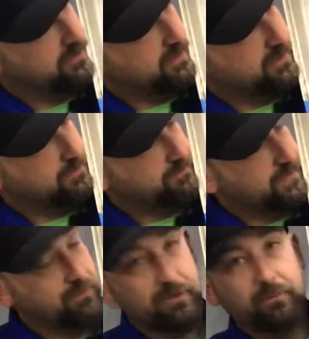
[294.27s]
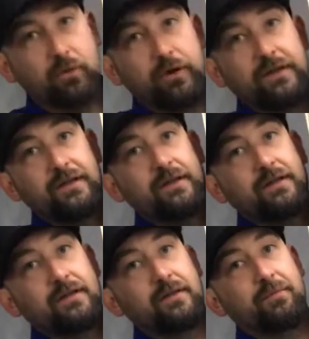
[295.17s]
And we put
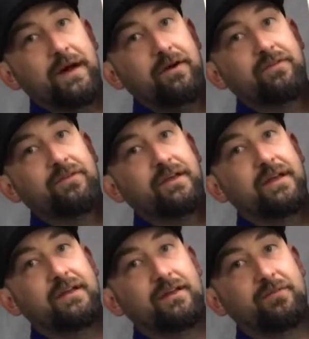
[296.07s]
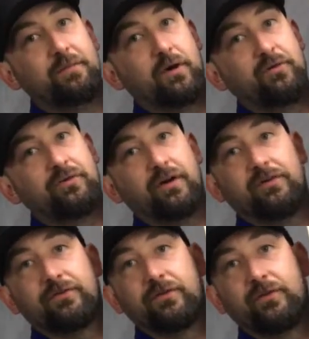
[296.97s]
the mounts in this bone
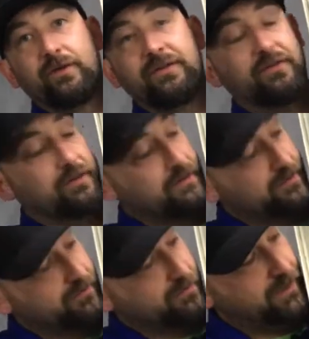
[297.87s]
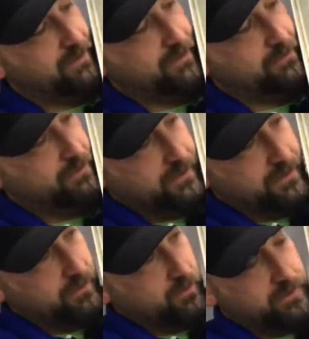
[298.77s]
structure for a reason. Is mainly
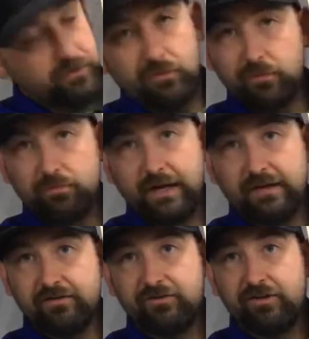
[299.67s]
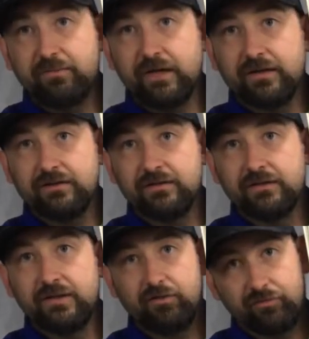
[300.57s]
when you bend sheet metal,
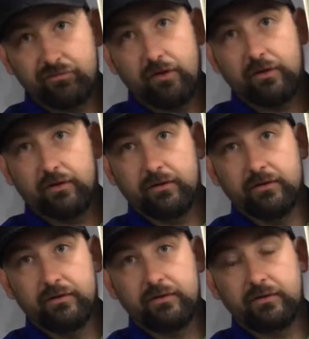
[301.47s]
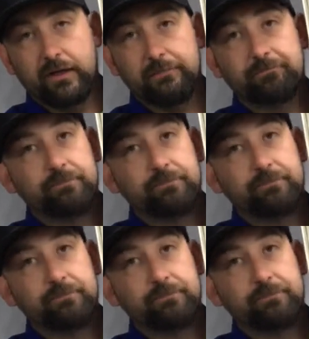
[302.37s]
it's stronger, right?